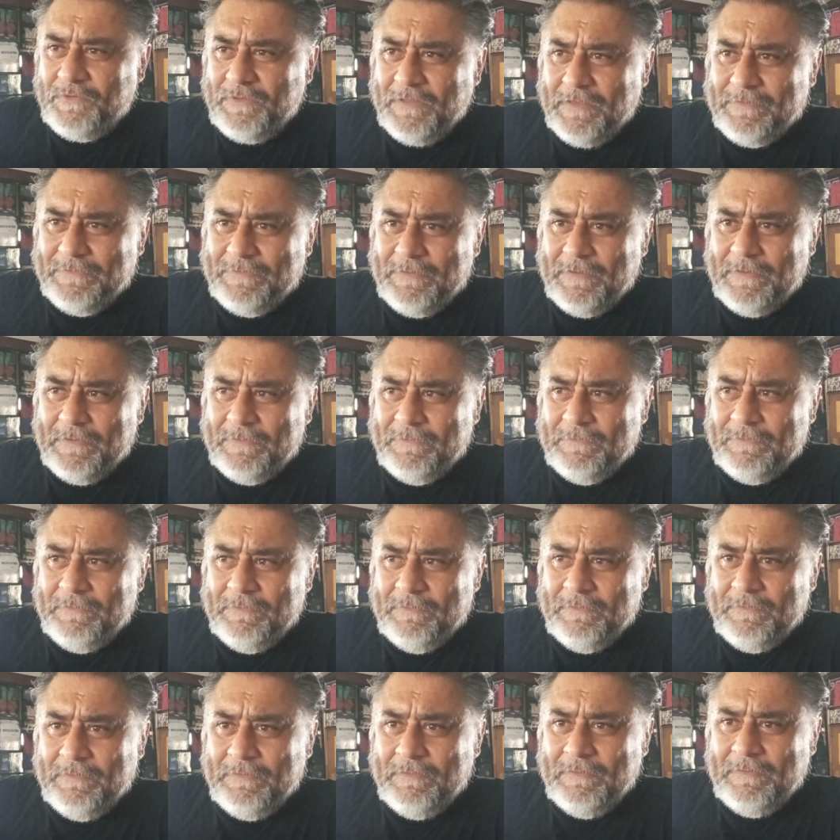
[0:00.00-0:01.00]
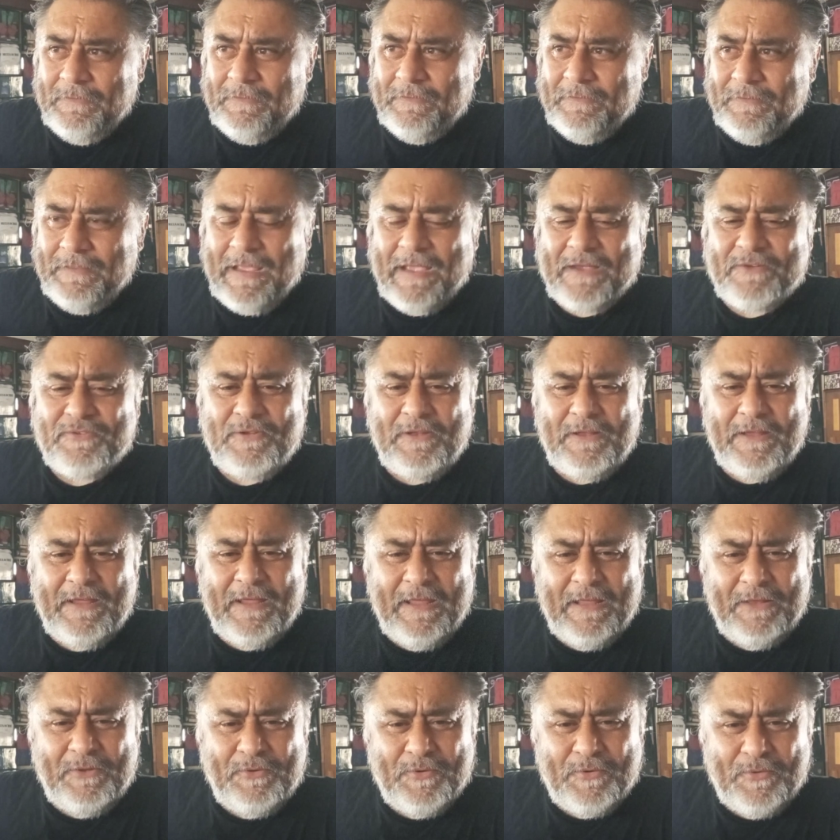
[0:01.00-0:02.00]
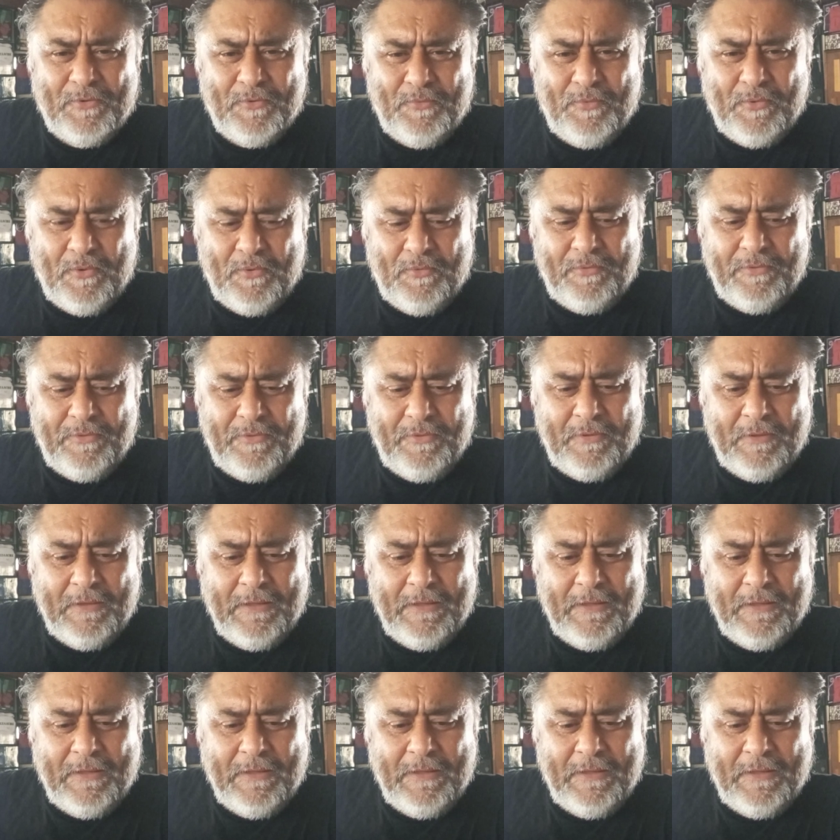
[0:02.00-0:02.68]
like that, they actually hinder the growth.